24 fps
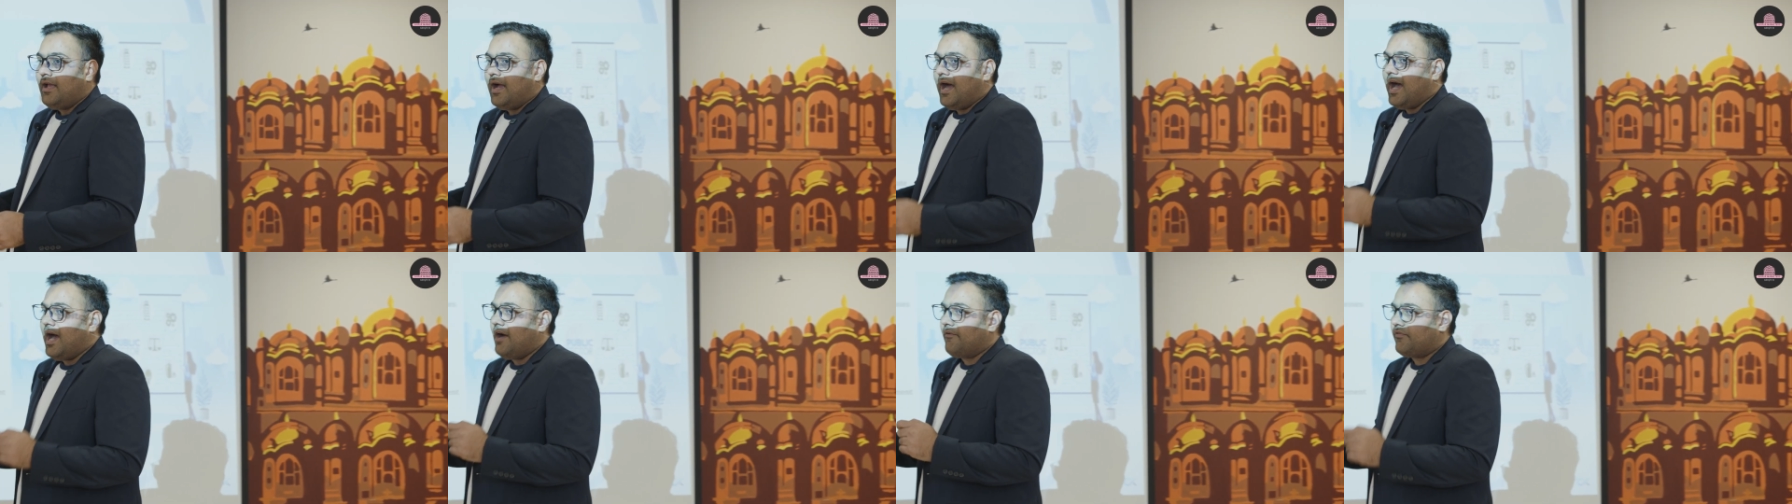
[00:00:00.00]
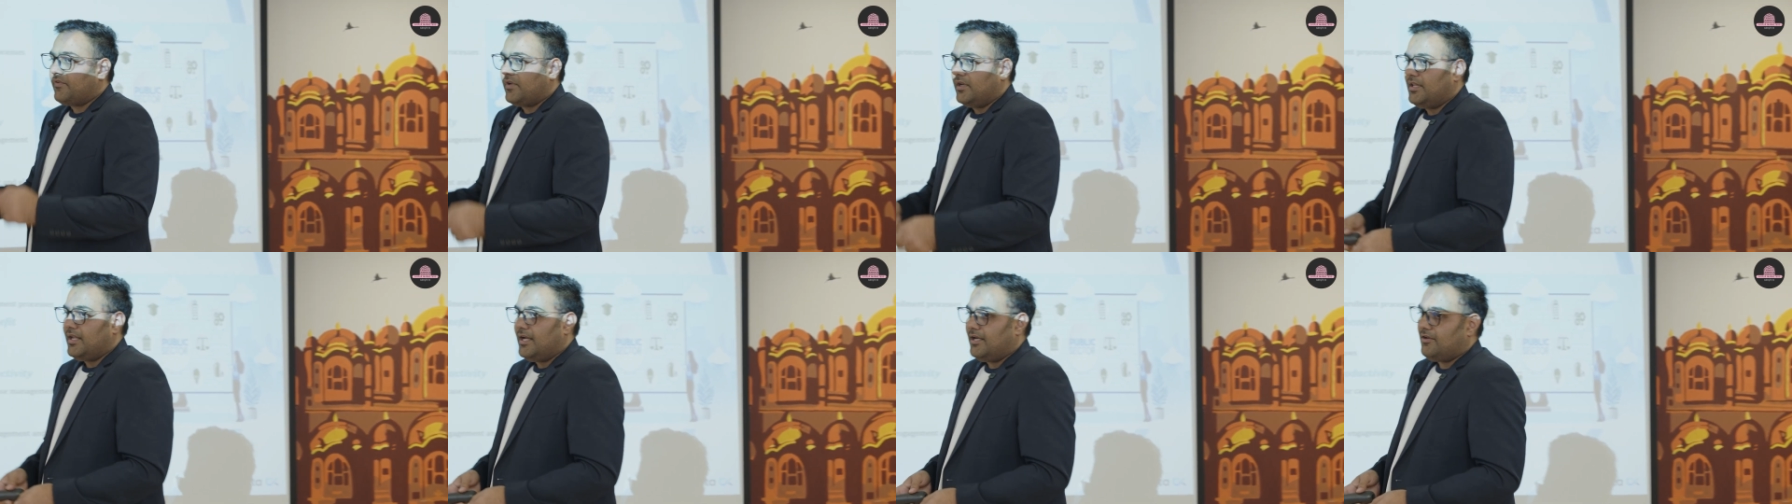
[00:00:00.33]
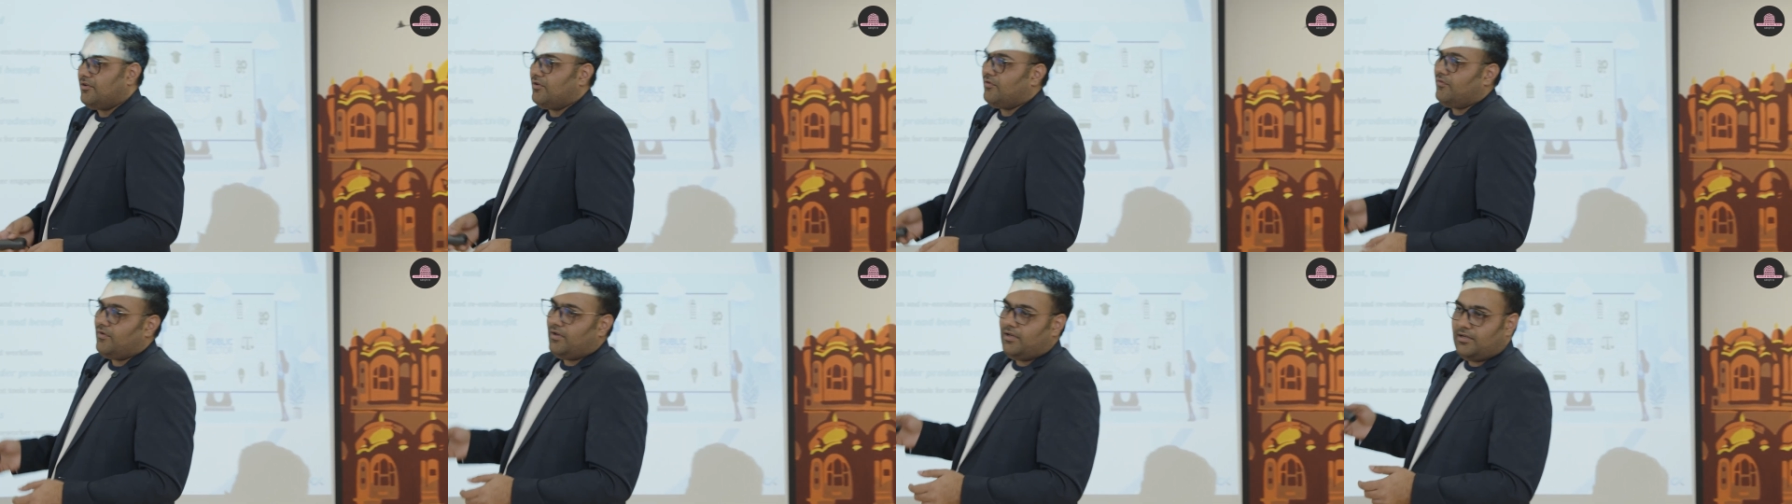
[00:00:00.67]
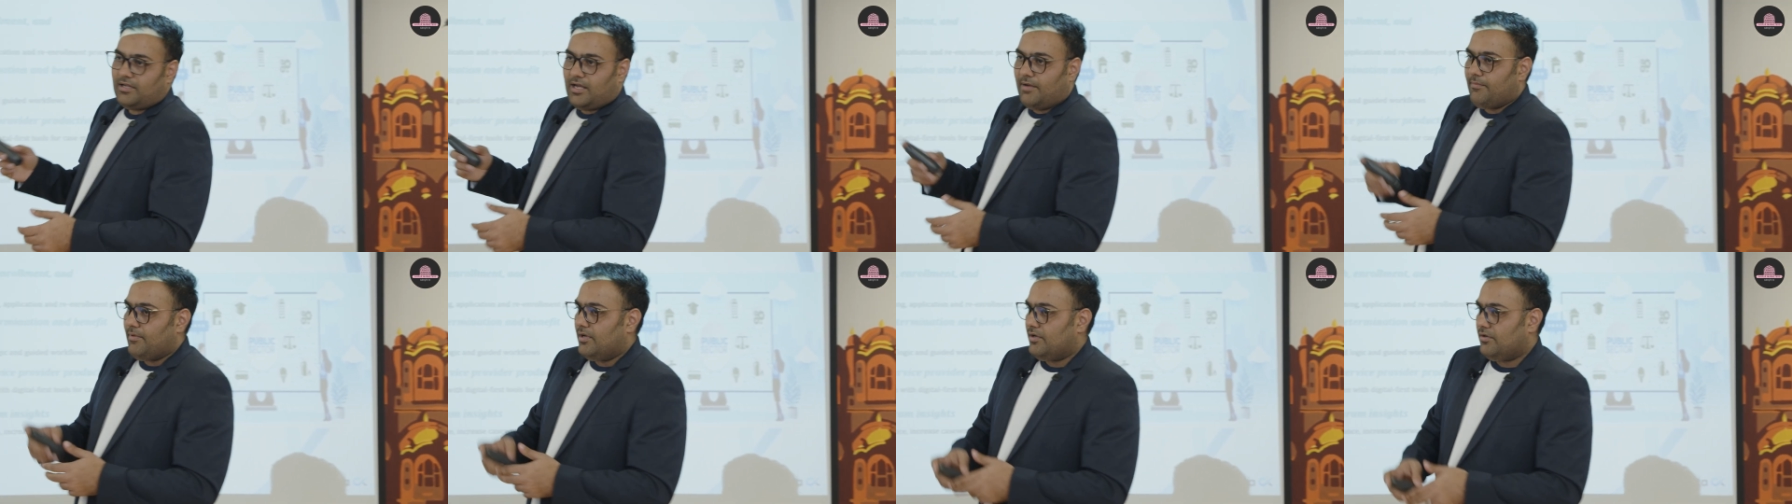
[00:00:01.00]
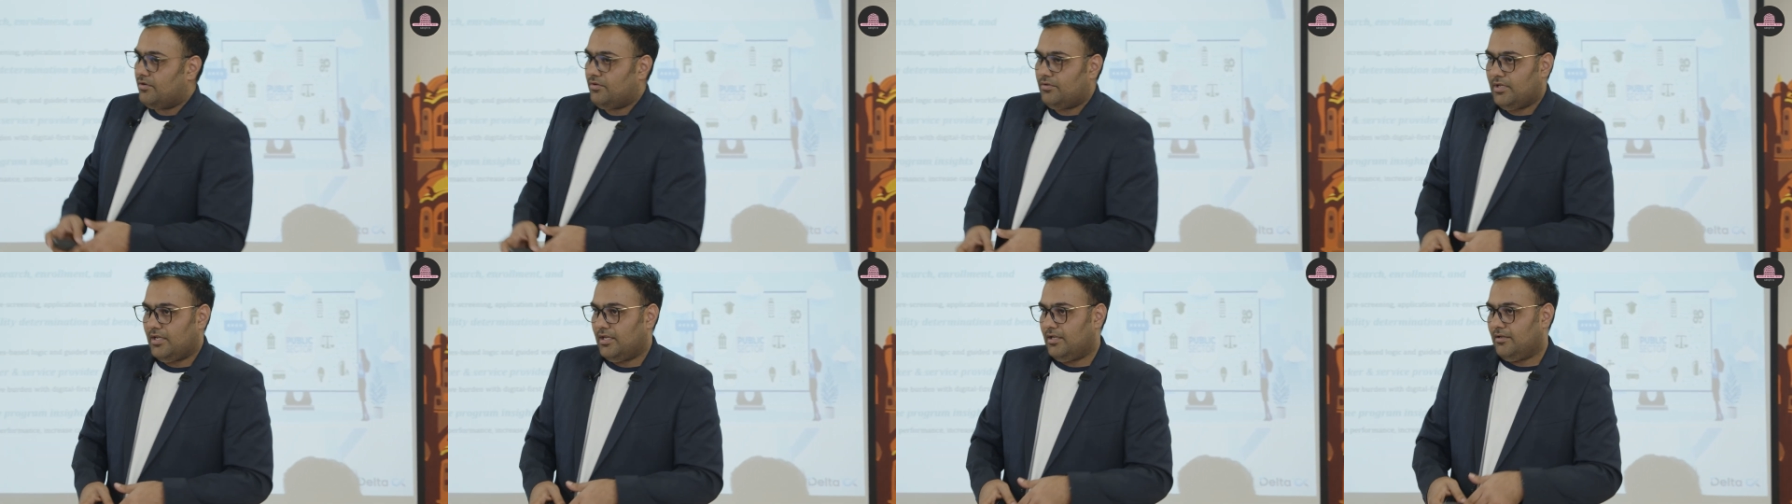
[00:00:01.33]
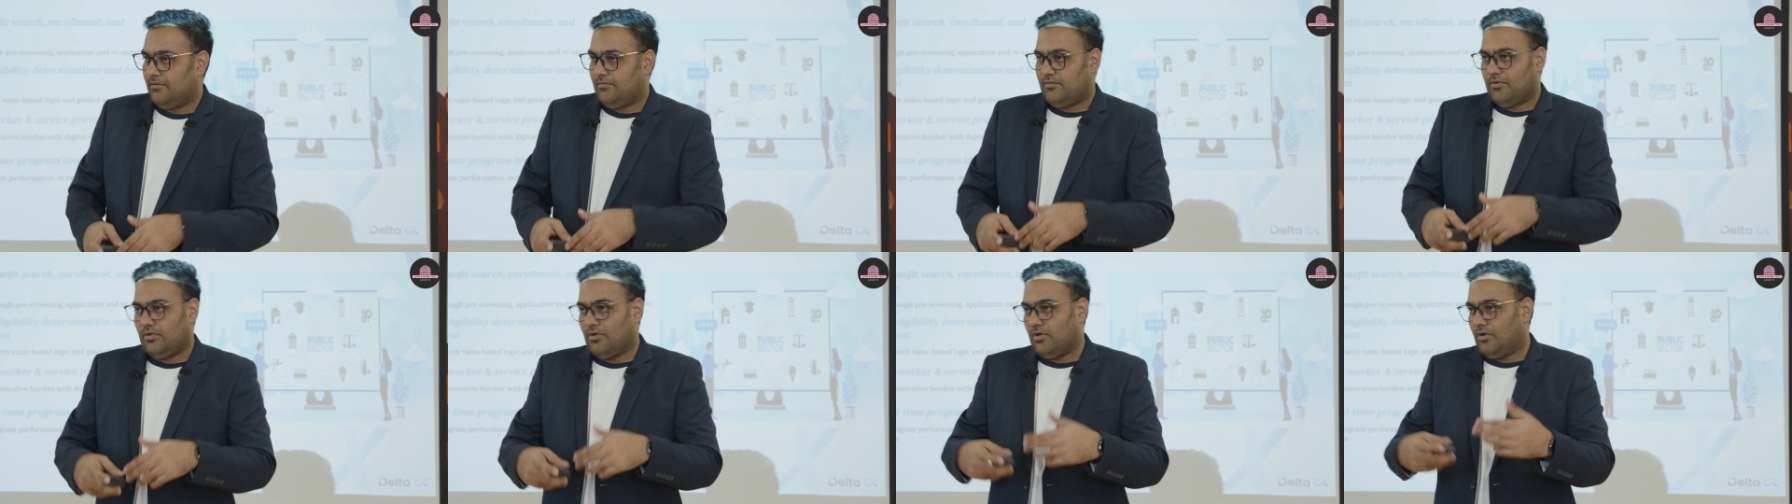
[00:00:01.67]
After that, you will come into
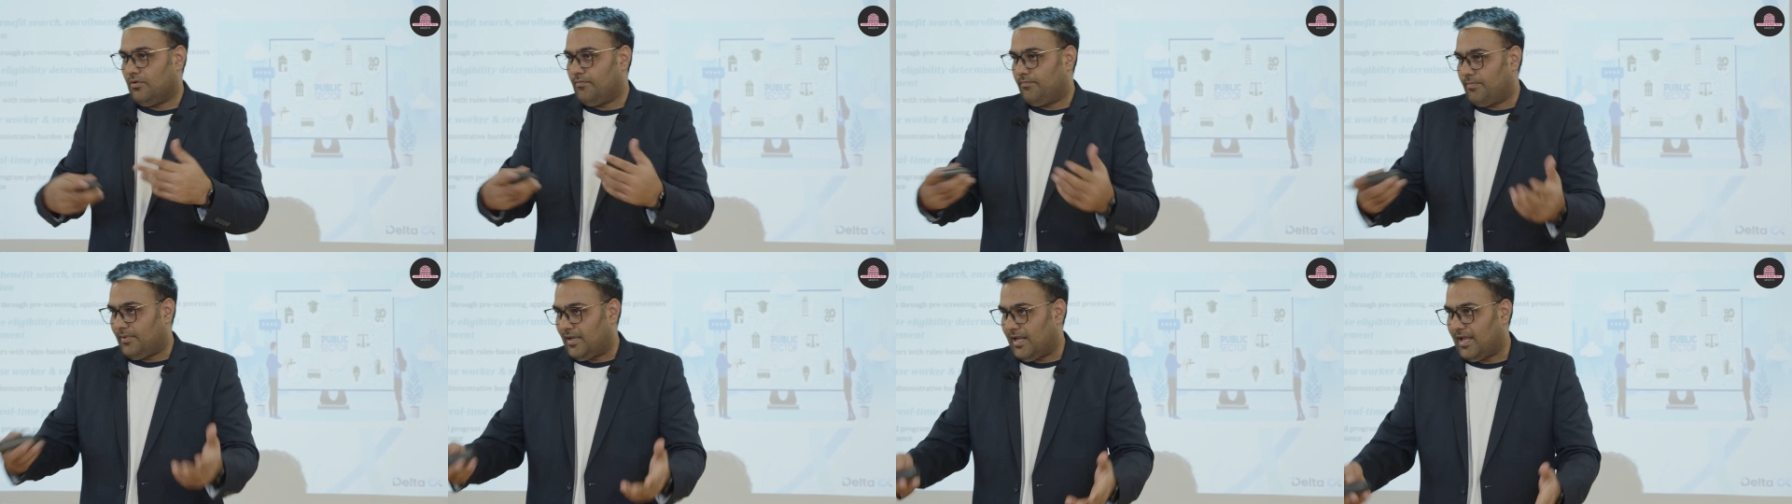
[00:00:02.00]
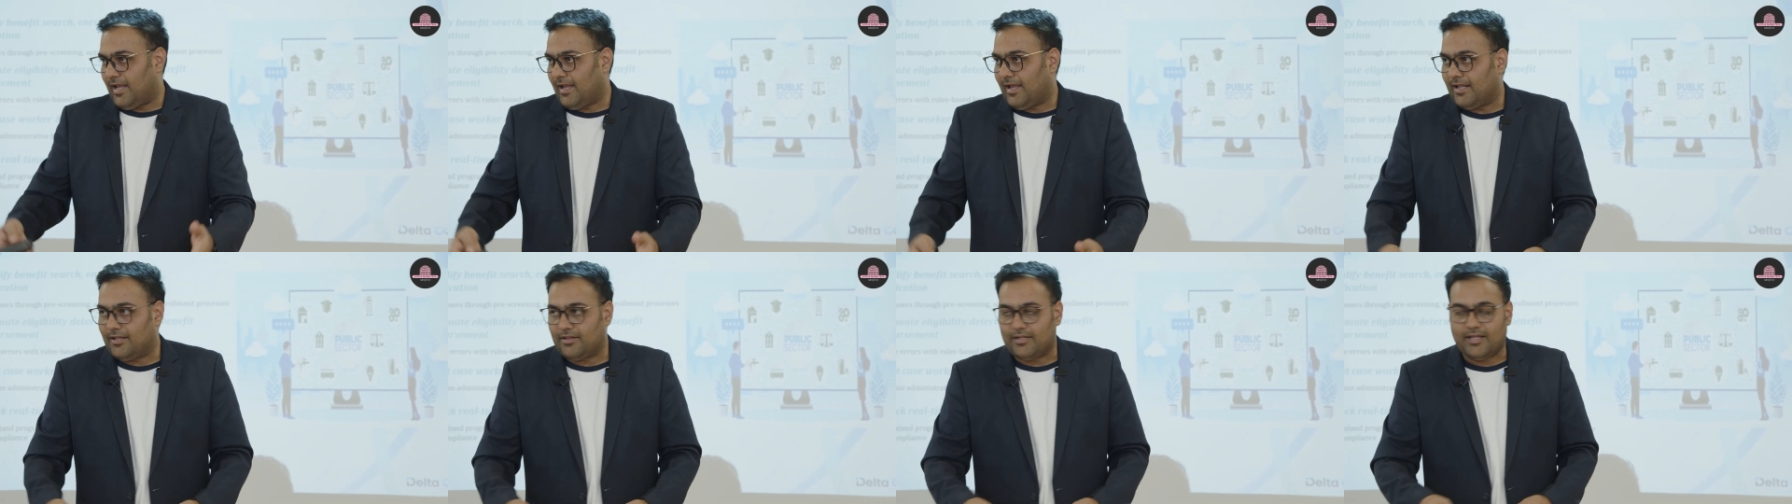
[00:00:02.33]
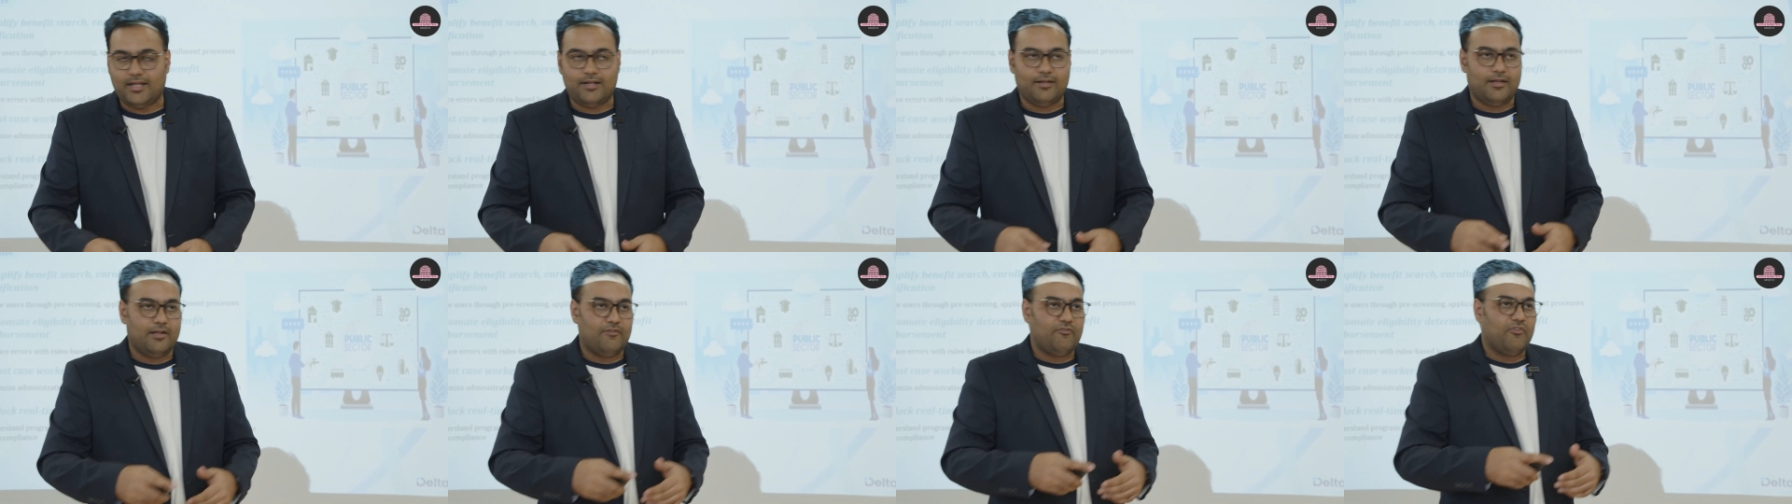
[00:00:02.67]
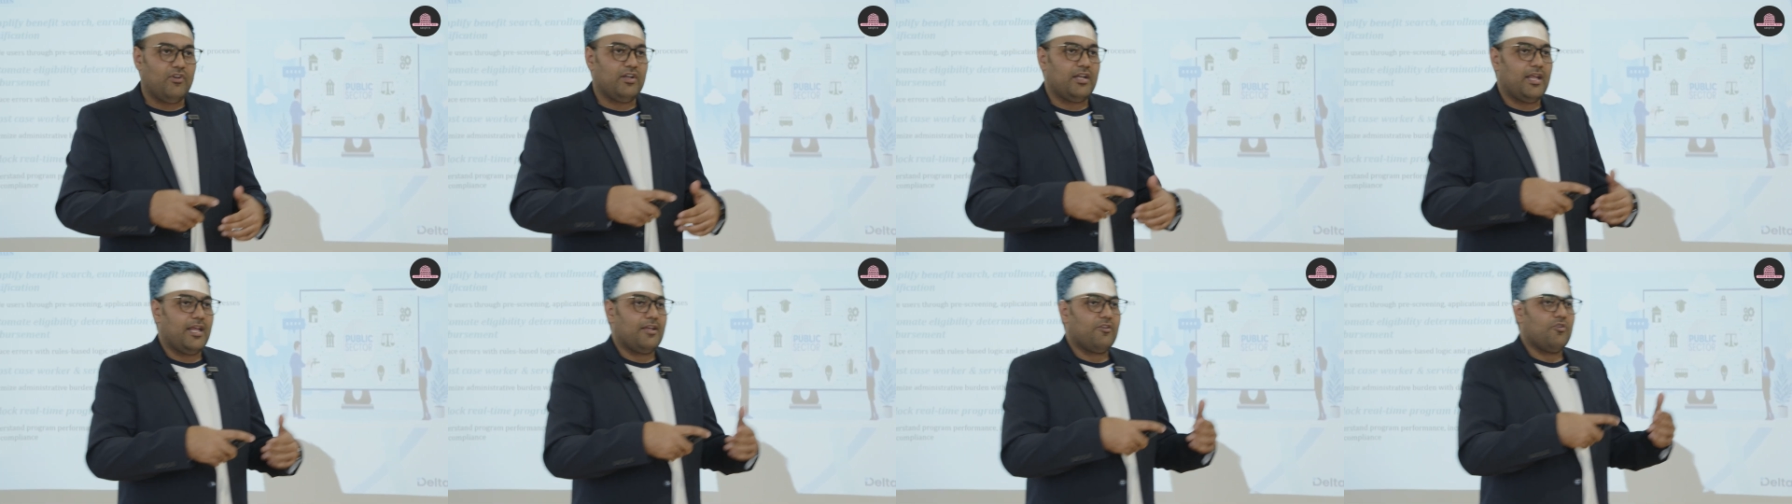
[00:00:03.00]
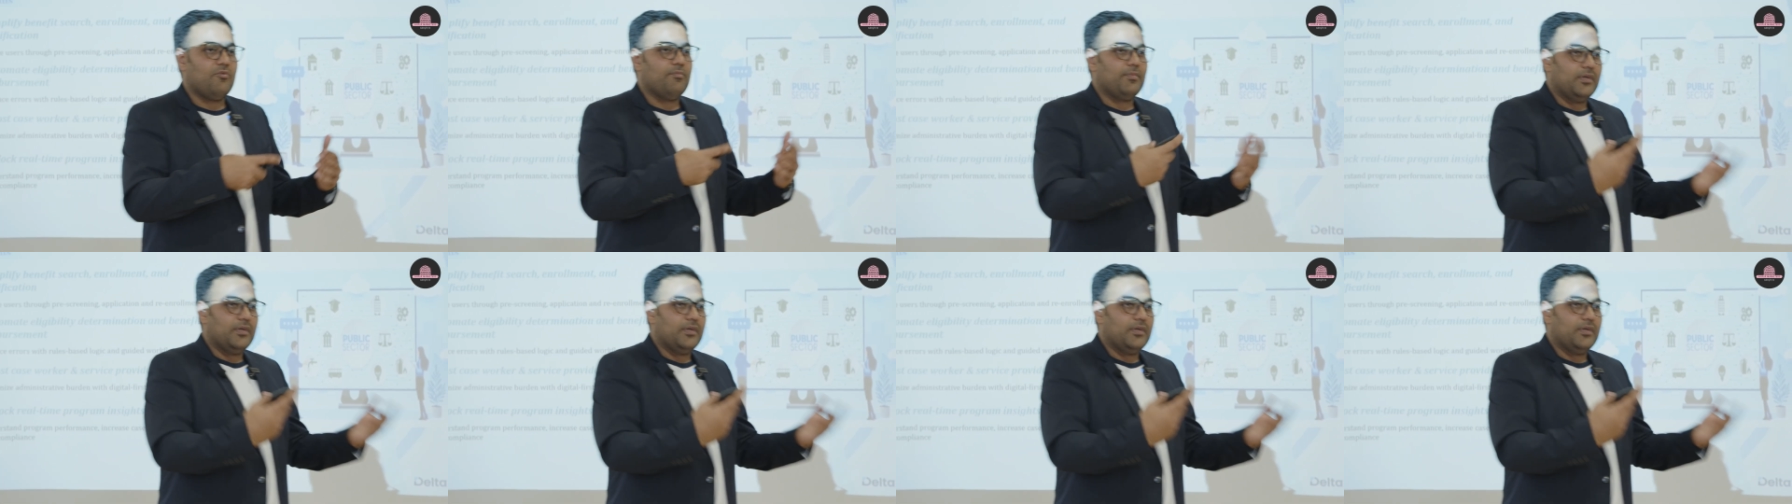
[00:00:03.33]
the play, and then it will take you